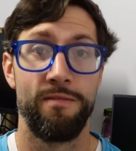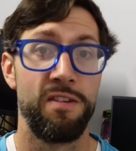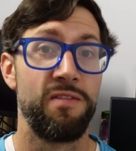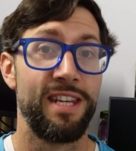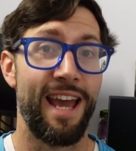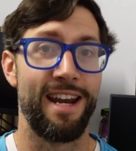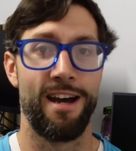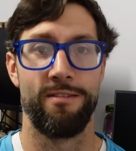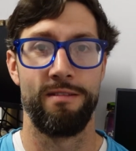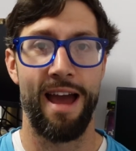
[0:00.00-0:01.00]

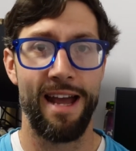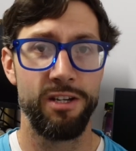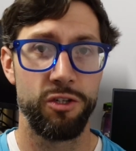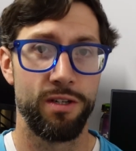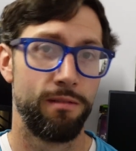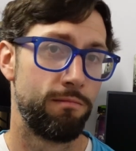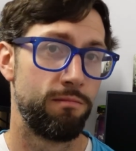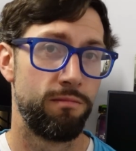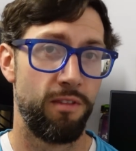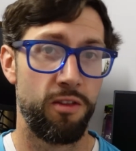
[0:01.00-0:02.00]
5800H,
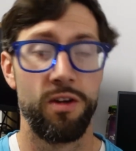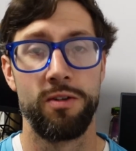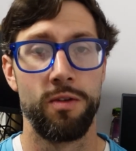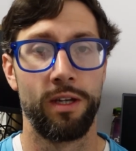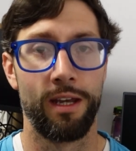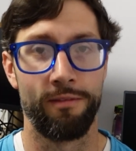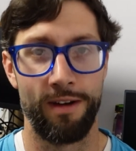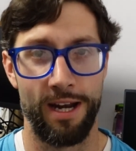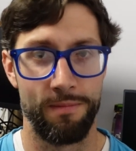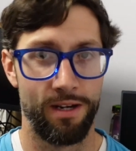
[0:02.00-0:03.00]
32 gig of
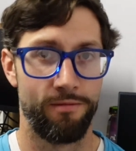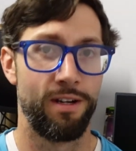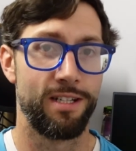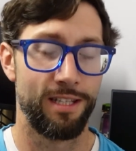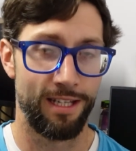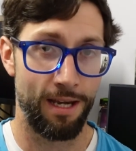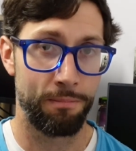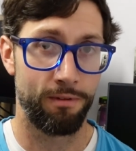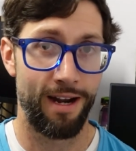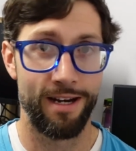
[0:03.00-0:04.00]
RAM that I've recently
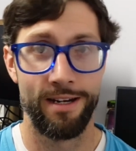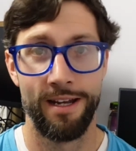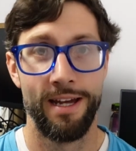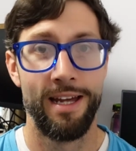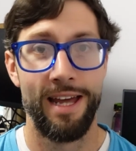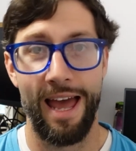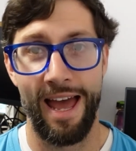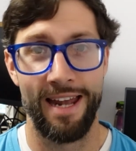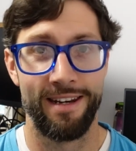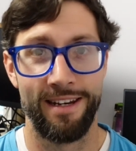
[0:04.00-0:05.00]
upgraded,
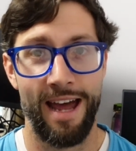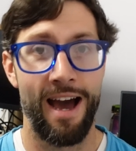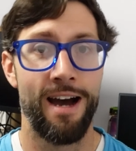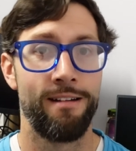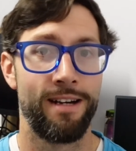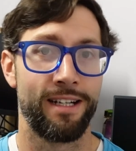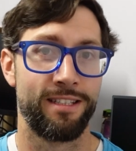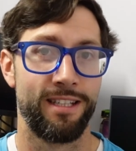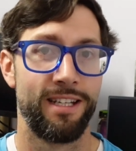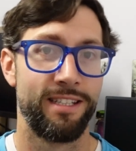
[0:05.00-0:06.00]
and an
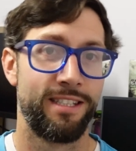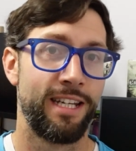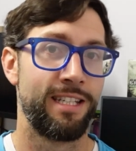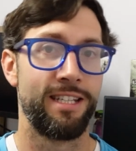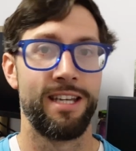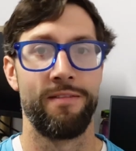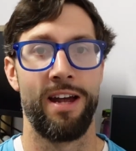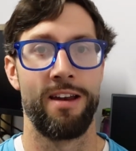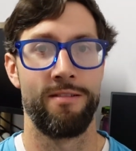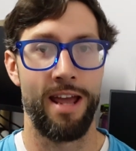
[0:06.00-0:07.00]
RX
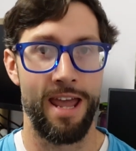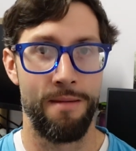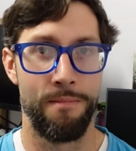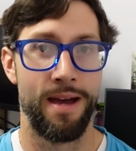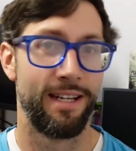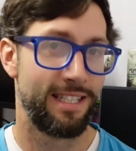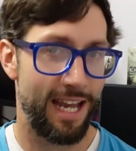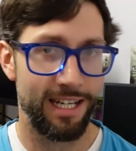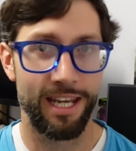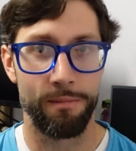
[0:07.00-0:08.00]
6700M
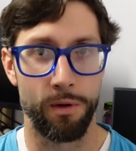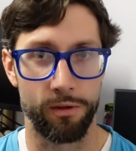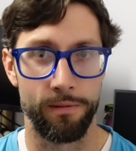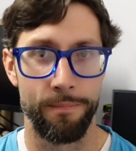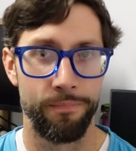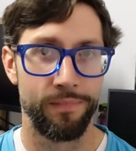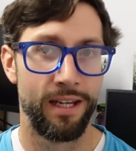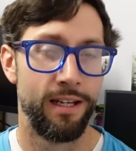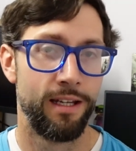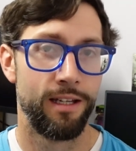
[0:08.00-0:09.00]
10 gig model.
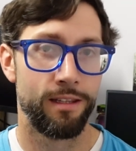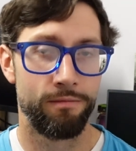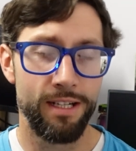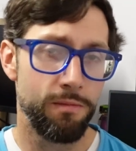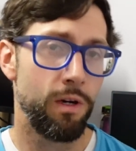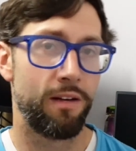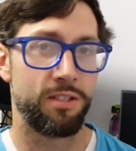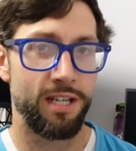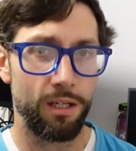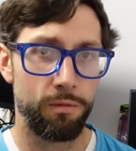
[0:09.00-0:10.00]
The reason why I've
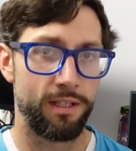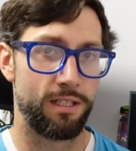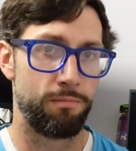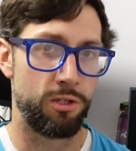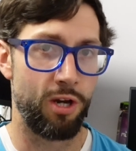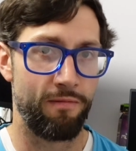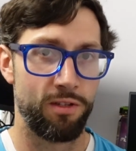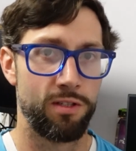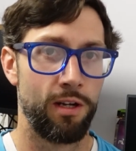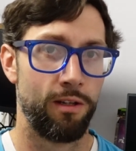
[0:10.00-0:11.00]
stuck with this machine for
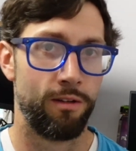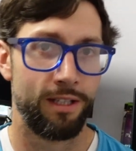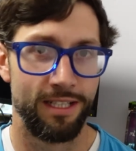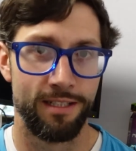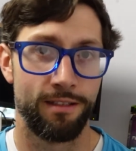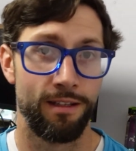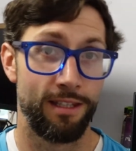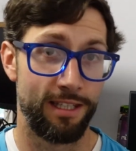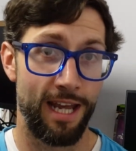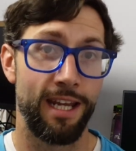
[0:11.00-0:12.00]
so long is it's got
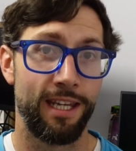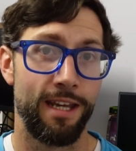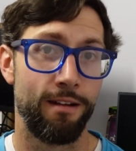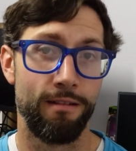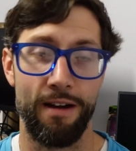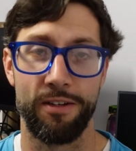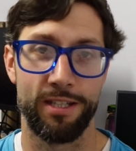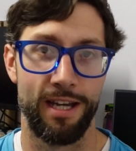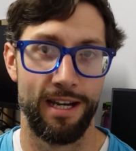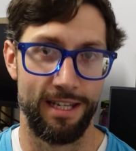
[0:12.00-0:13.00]
the 10 gig
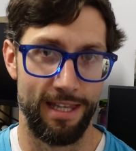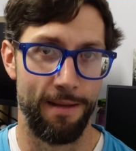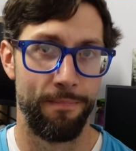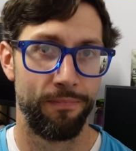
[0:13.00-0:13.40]
graphics card in there.